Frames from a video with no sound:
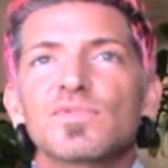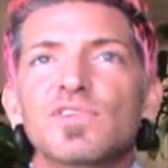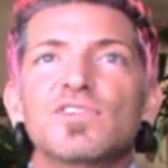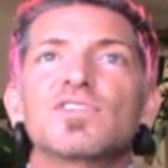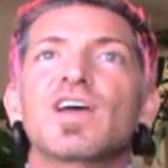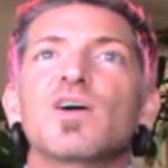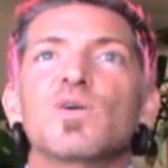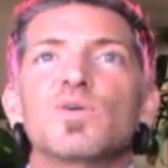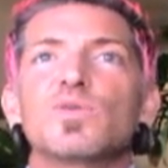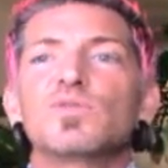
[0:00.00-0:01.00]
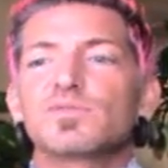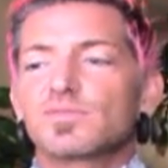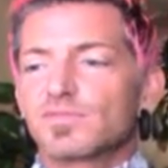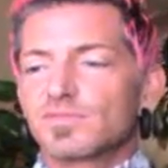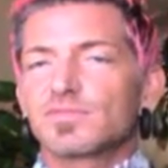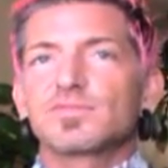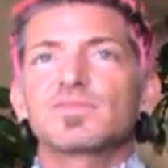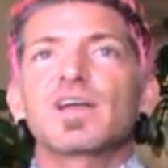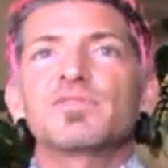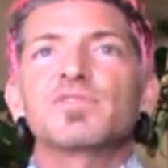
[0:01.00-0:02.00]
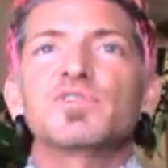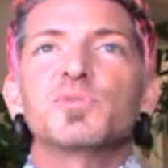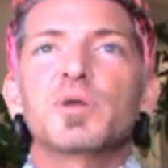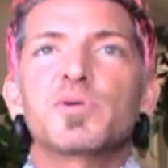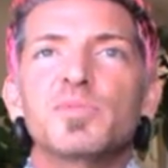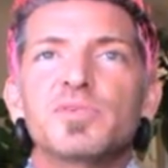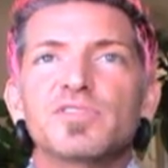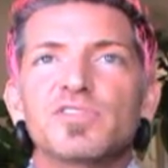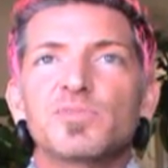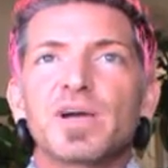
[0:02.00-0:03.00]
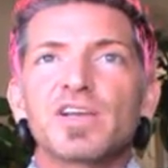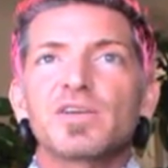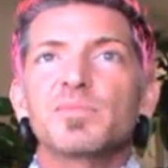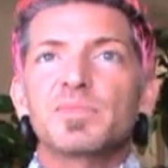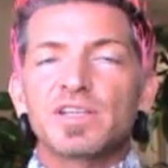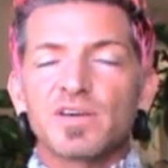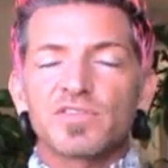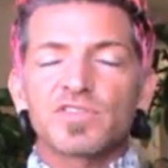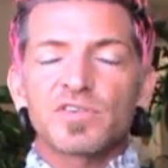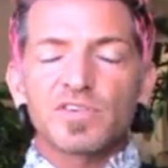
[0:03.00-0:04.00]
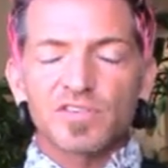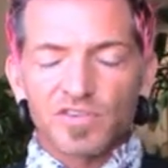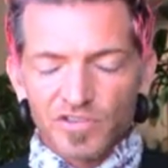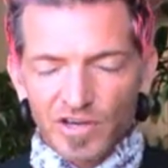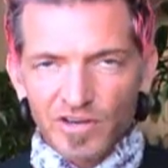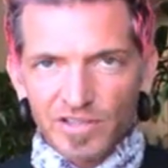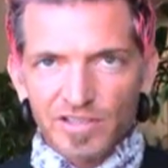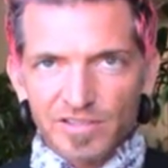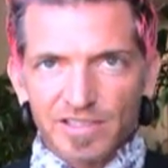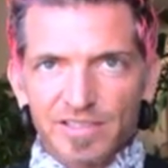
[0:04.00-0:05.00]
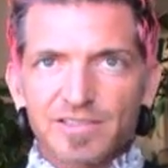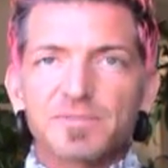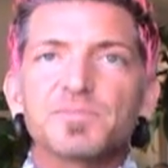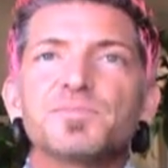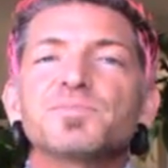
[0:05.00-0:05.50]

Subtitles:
This is how I fulfill my purpose, is by being of service and sharing these things.